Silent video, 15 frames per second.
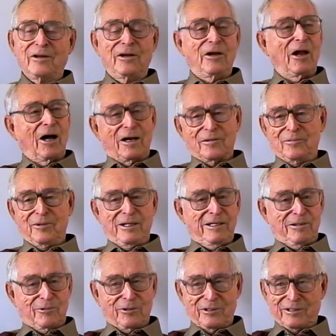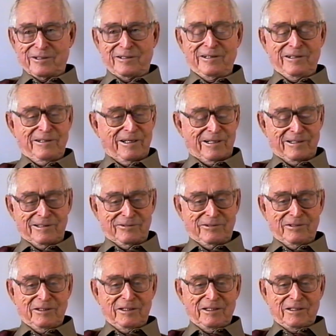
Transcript: Not me, we didn't. Come